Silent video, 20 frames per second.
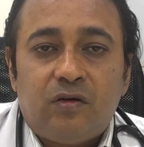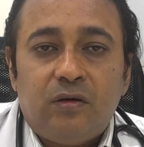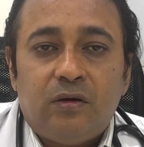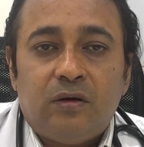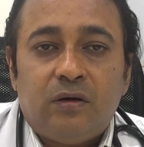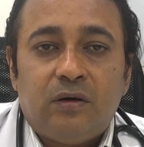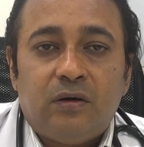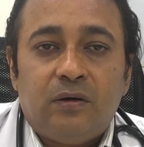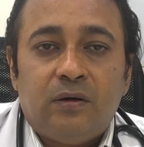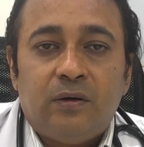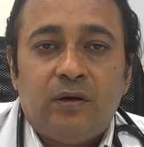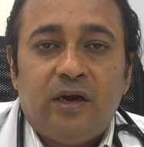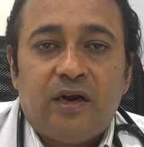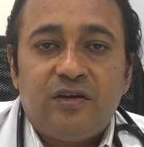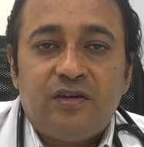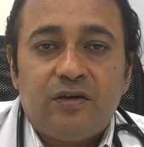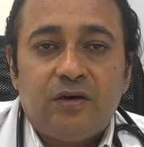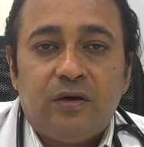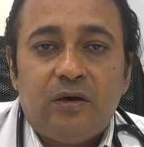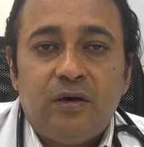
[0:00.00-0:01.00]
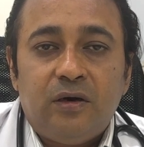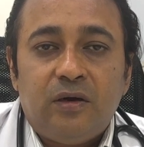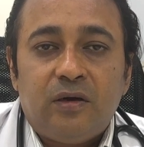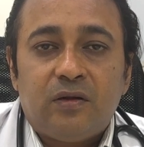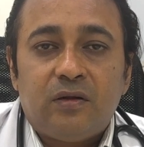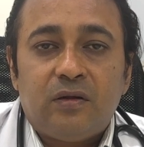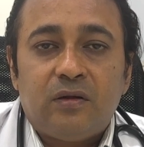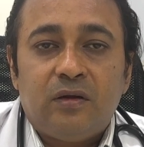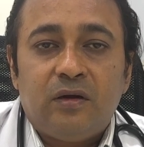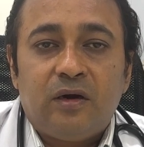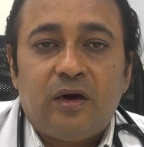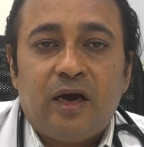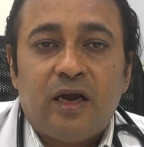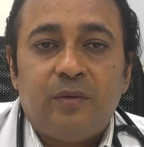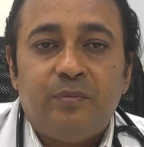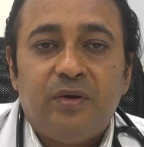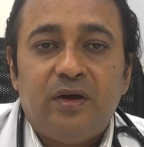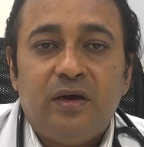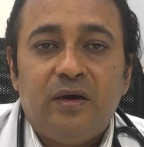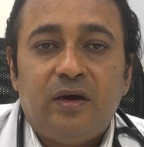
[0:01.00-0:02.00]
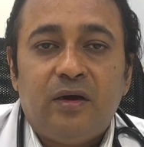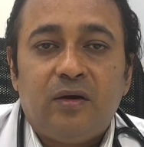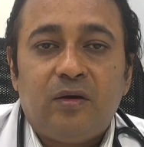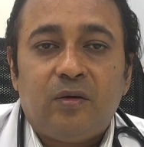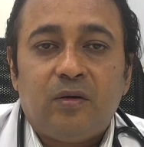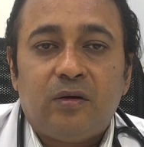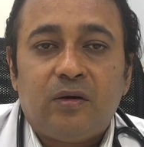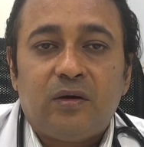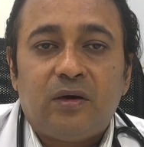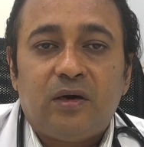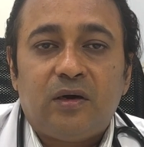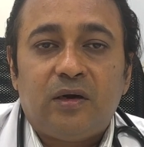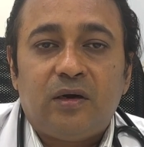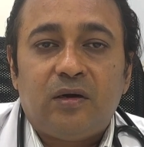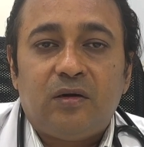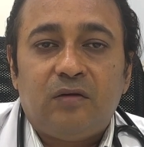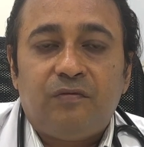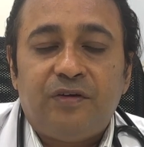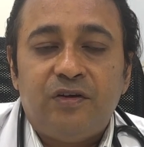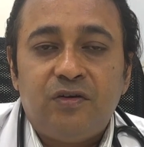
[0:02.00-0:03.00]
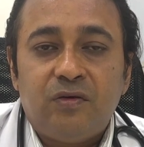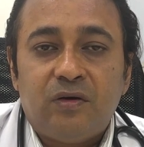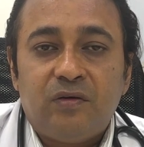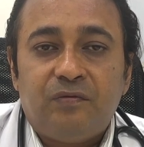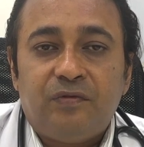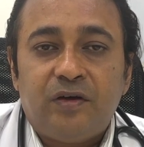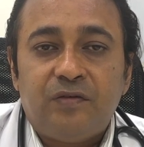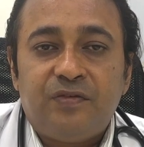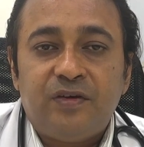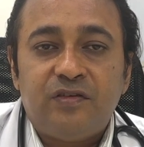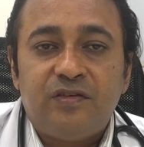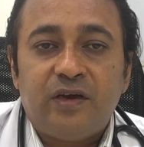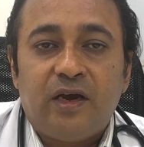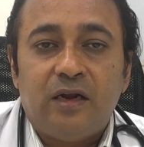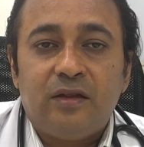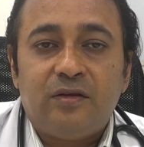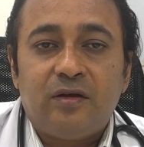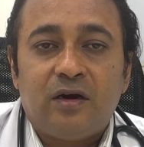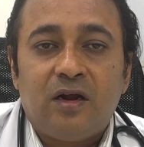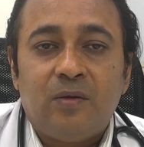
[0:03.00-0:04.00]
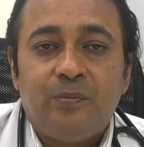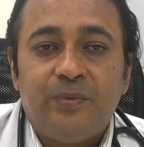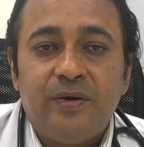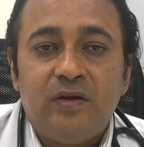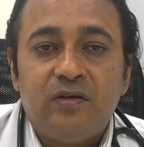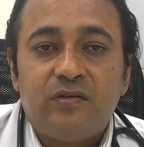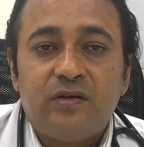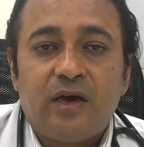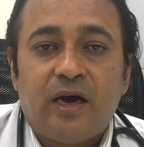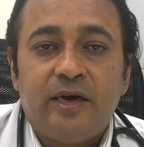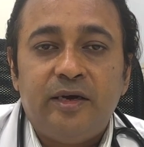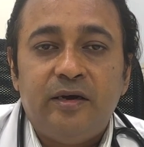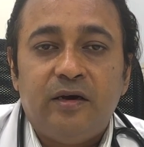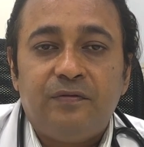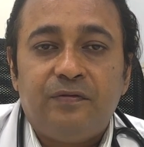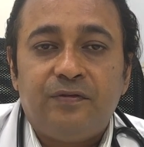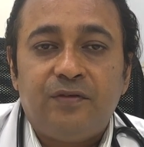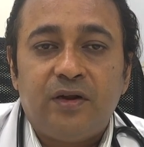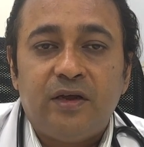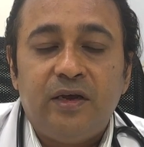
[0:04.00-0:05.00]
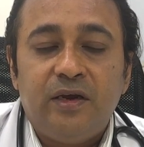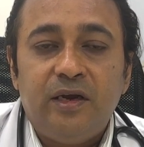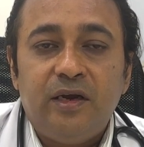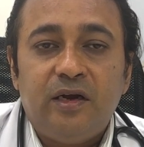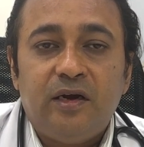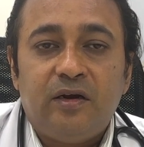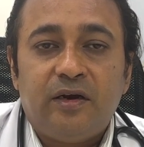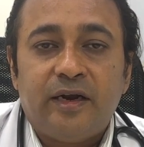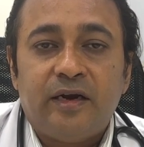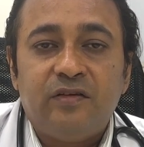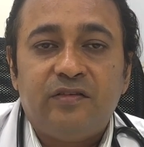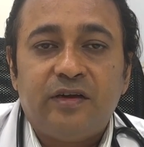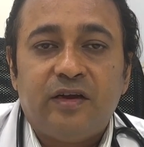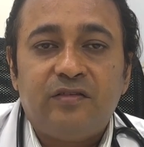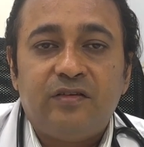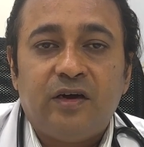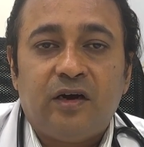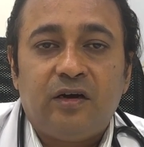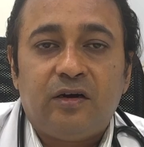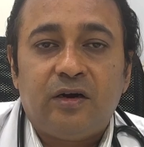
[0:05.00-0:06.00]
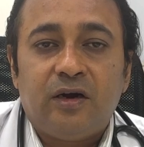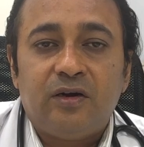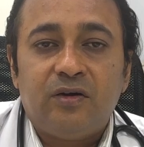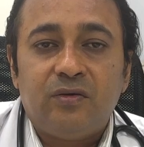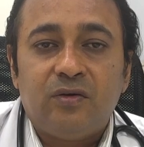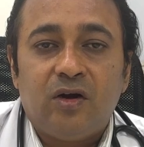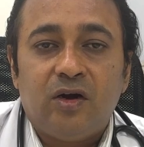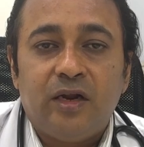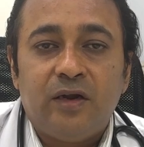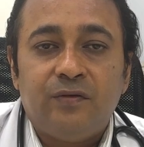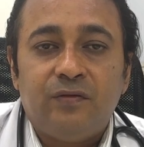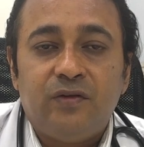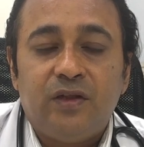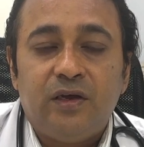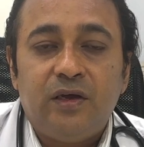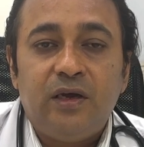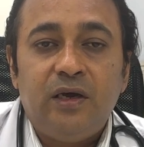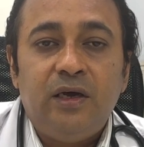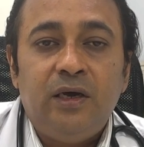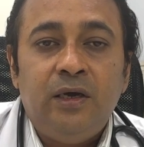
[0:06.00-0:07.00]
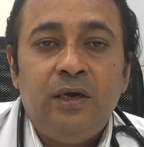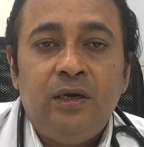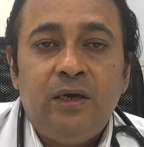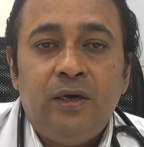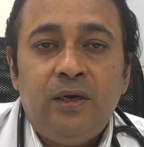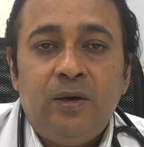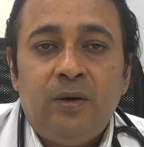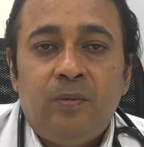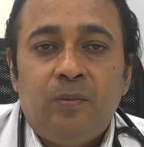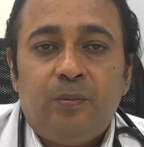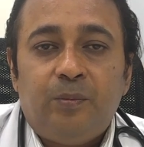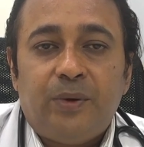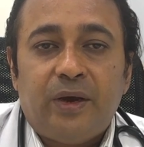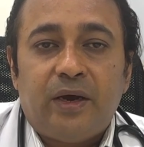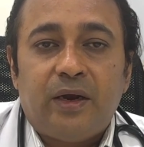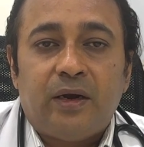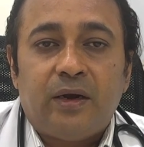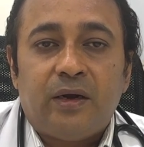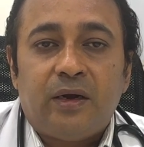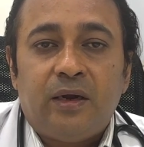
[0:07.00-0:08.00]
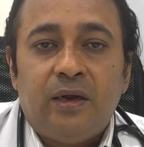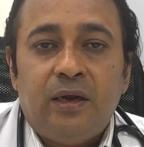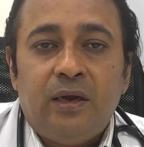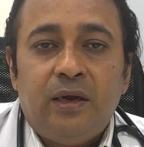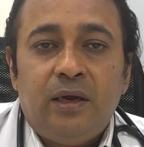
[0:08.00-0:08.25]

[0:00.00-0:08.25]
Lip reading: lecture. There can be physical therapies, IFT, TENS, etc. to relieve the pain.